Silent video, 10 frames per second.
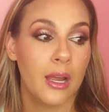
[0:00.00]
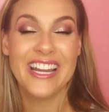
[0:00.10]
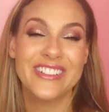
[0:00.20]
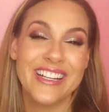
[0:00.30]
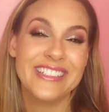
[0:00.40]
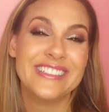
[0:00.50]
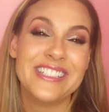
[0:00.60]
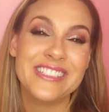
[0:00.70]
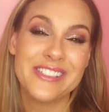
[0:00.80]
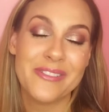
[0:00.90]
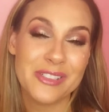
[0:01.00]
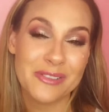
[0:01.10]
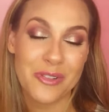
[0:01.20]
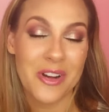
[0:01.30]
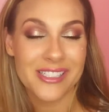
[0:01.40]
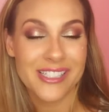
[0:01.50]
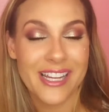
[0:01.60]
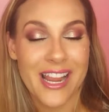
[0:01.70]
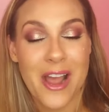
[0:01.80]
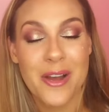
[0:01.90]
Anyway, thank you so much for
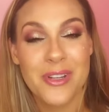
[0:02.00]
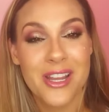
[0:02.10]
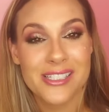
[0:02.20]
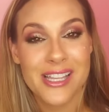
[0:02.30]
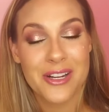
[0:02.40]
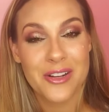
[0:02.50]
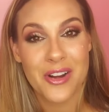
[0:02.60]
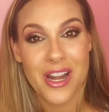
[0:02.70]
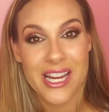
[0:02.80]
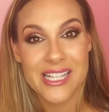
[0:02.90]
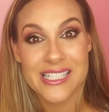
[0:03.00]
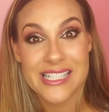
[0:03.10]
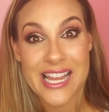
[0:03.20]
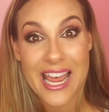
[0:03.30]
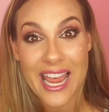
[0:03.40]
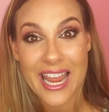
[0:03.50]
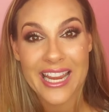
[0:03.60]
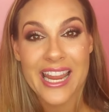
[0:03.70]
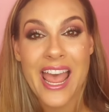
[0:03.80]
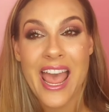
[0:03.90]
watching. I hope you guys had a great
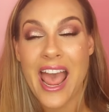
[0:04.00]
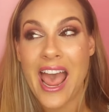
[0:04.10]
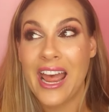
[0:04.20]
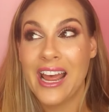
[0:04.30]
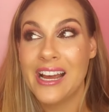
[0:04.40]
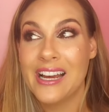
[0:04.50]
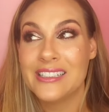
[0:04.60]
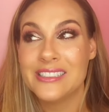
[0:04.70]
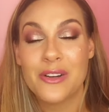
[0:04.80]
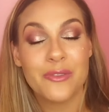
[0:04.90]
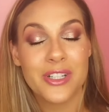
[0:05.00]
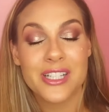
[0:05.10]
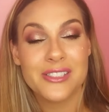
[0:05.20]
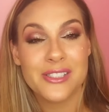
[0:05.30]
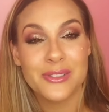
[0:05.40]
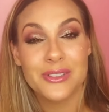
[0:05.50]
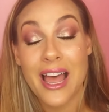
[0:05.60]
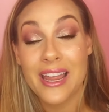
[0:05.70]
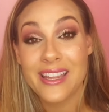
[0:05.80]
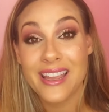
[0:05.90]
day, and don't forget to
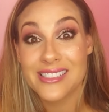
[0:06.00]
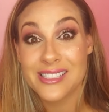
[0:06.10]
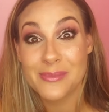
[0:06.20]
like and